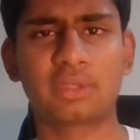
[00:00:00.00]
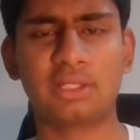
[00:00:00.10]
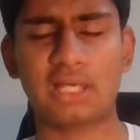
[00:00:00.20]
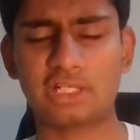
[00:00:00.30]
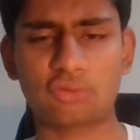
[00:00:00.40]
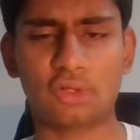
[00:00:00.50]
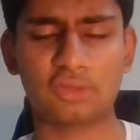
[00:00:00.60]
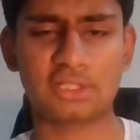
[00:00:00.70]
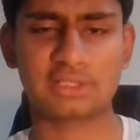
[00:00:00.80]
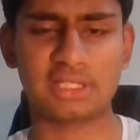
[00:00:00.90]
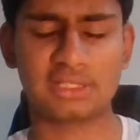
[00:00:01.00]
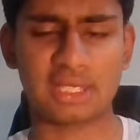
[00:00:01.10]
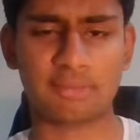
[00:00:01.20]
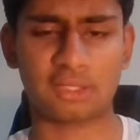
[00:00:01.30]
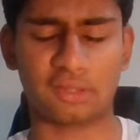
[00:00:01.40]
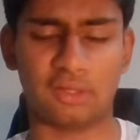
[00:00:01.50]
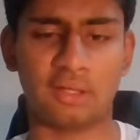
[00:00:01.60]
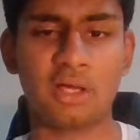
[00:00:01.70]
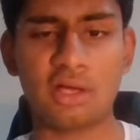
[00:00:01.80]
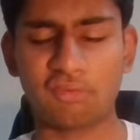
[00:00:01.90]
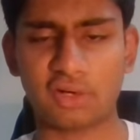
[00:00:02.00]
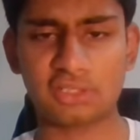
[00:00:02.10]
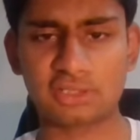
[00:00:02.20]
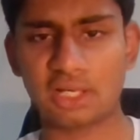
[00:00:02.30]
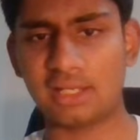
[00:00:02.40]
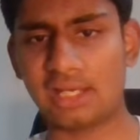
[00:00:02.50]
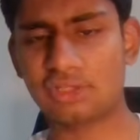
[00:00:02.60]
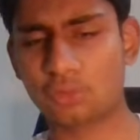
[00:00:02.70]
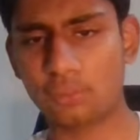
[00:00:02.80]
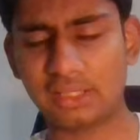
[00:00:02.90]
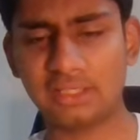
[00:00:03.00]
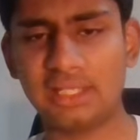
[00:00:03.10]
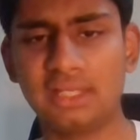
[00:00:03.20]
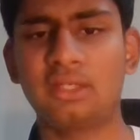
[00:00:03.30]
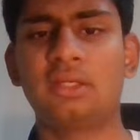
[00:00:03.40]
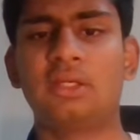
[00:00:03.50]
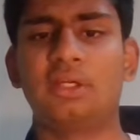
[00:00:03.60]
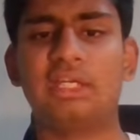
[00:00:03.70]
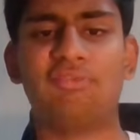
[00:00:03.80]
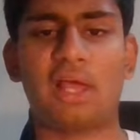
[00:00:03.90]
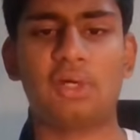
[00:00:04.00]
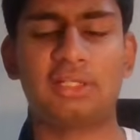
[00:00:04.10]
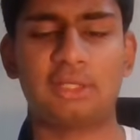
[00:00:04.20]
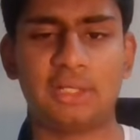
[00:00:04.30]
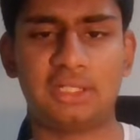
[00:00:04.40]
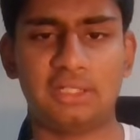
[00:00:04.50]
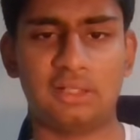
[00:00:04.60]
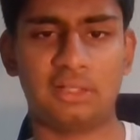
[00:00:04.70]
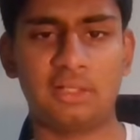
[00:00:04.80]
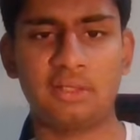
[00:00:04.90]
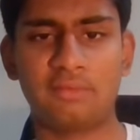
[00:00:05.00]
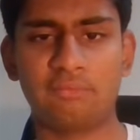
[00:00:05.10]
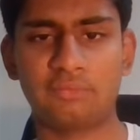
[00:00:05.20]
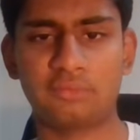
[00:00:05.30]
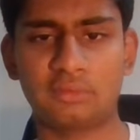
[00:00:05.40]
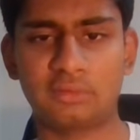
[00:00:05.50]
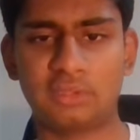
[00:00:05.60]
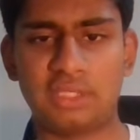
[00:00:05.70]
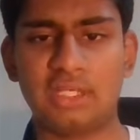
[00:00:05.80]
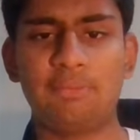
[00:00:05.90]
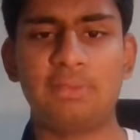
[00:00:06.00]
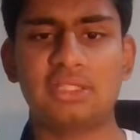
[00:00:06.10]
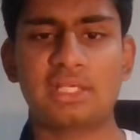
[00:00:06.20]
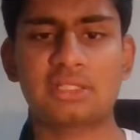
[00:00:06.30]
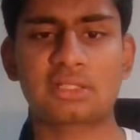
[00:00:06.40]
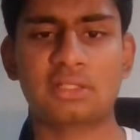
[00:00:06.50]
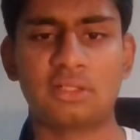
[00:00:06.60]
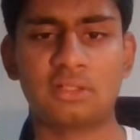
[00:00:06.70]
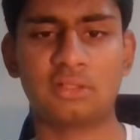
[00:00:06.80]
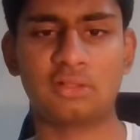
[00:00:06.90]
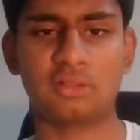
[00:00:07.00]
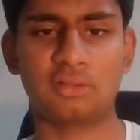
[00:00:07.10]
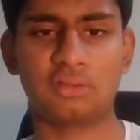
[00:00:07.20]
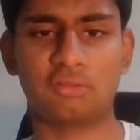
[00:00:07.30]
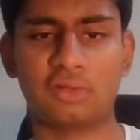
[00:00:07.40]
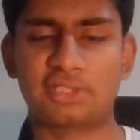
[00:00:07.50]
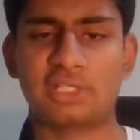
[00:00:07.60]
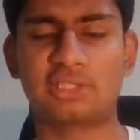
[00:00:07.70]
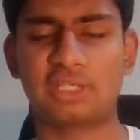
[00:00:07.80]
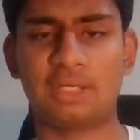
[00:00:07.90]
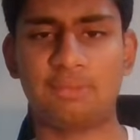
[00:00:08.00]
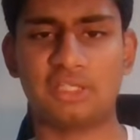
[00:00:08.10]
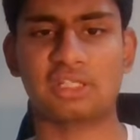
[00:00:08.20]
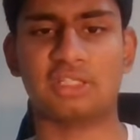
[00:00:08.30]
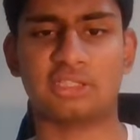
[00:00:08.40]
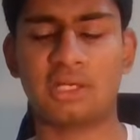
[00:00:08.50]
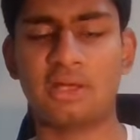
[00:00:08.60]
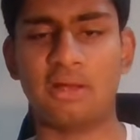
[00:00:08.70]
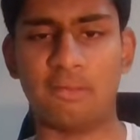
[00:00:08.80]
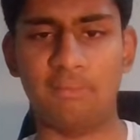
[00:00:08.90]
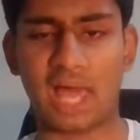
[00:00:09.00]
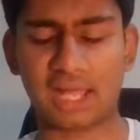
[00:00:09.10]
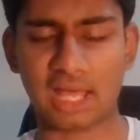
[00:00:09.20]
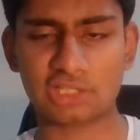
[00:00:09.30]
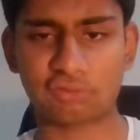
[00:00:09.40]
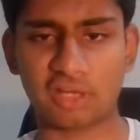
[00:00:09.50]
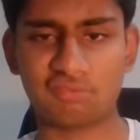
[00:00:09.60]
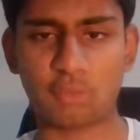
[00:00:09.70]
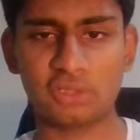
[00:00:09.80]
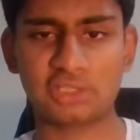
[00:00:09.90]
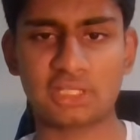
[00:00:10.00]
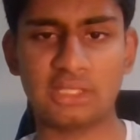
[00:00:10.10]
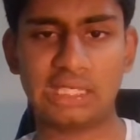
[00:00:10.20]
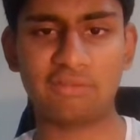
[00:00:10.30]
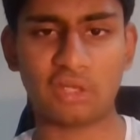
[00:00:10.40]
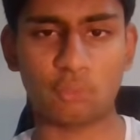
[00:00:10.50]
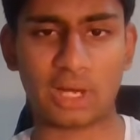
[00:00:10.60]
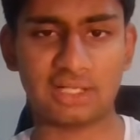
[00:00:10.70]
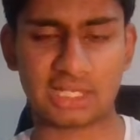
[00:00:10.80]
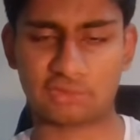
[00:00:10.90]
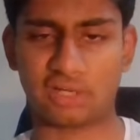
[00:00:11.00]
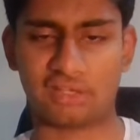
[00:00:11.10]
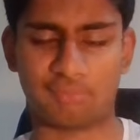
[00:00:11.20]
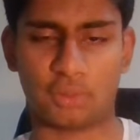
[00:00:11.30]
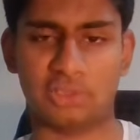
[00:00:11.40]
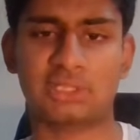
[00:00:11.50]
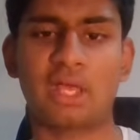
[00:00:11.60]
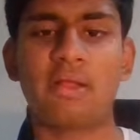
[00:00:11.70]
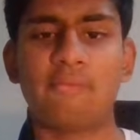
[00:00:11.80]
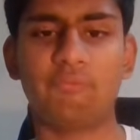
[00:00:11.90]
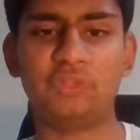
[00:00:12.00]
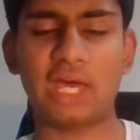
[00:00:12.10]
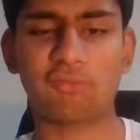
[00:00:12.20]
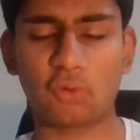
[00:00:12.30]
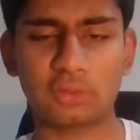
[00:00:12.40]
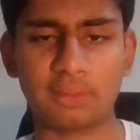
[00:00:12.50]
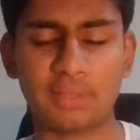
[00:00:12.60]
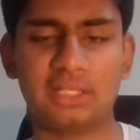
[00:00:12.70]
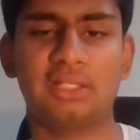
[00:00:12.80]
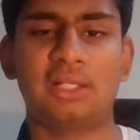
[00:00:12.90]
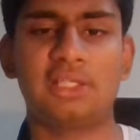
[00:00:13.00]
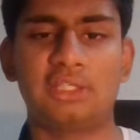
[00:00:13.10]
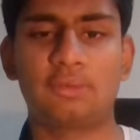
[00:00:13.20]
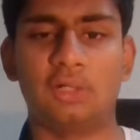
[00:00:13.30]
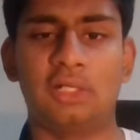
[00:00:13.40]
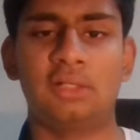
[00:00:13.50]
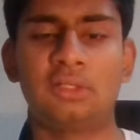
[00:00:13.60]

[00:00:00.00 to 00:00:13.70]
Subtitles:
Let's follow the CCA method. First, let's quickly evaluate the material. Three pieces versus three pieces. Black has 5 pawns, even white has 5 pawns. Therefore, the material is equal.